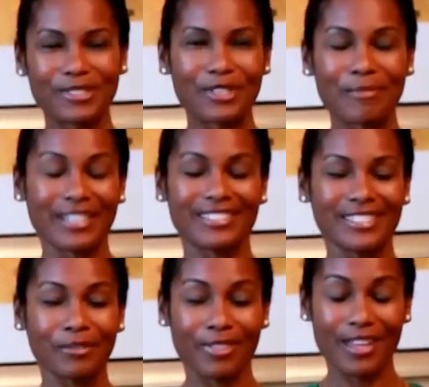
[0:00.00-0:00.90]
So I made a
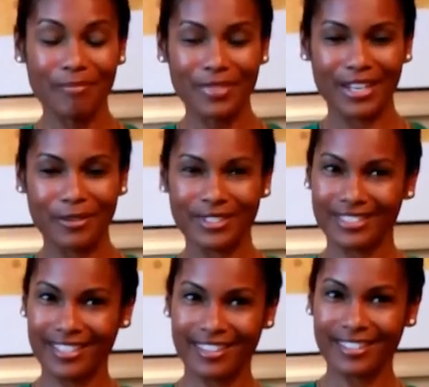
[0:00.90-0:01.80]
deal with them that I would
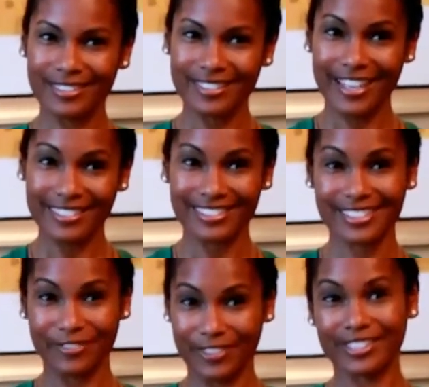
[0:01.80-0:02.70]
take the LSAT
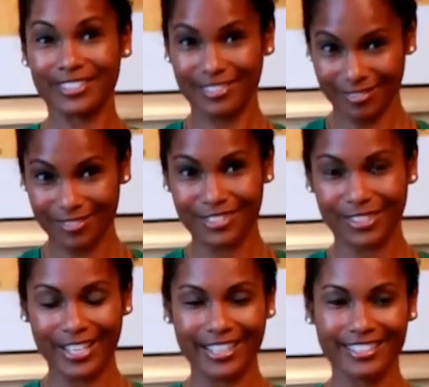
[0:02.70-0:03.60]
if I could
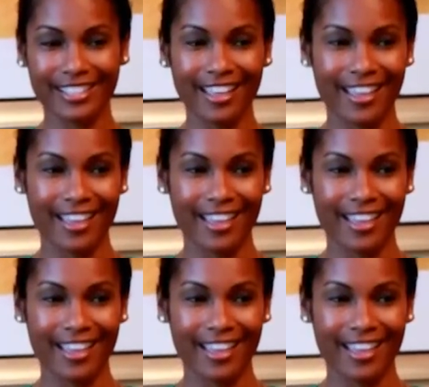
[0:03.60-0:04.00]
start acting.